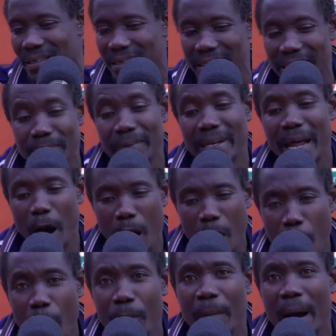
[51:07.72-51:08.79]
Timida, a
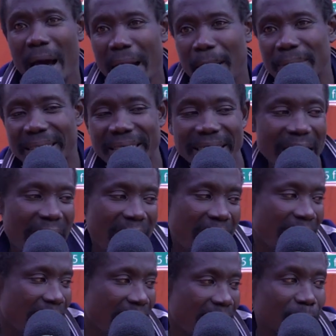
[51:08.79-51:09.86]
one man, I'm a
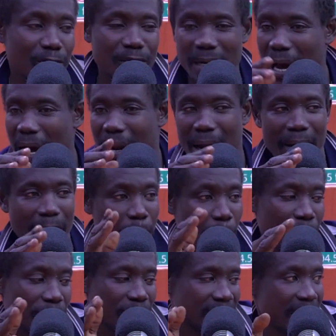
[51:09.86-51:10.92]
tear to Nana, a
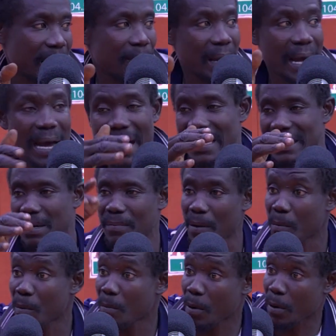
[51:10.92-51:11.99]
copy me say, me and
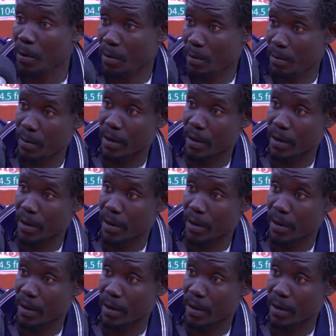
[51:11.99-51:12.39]
Casama Bobo,